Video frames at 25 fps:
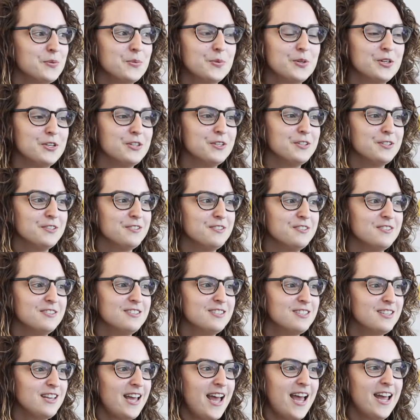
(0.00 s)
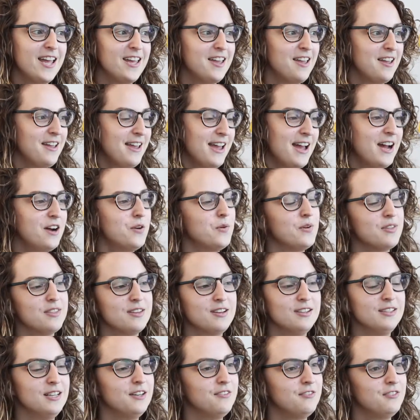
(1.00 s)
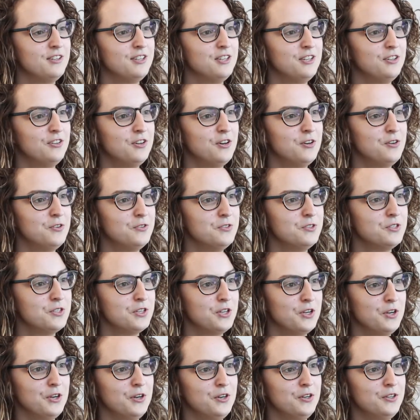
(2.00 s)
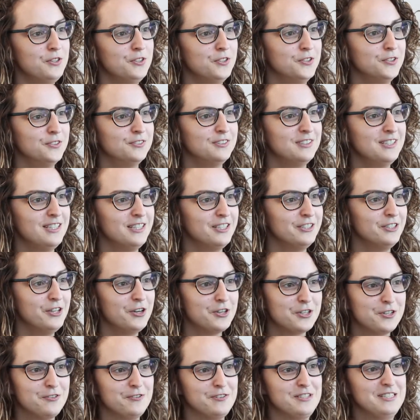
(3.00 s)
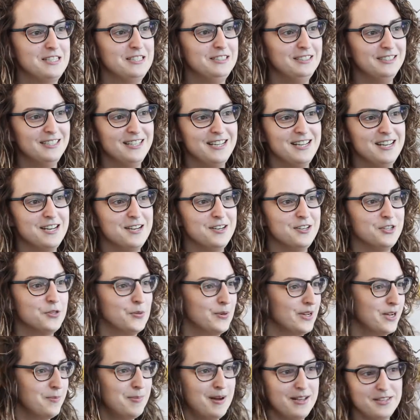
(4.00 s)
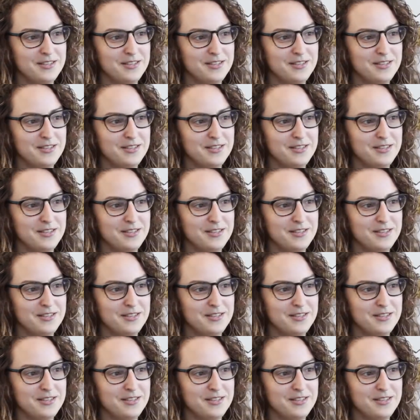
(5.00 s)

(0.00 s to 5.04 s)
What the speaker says: it was hanging out with an 11-year-old girl in a locked facility and doing a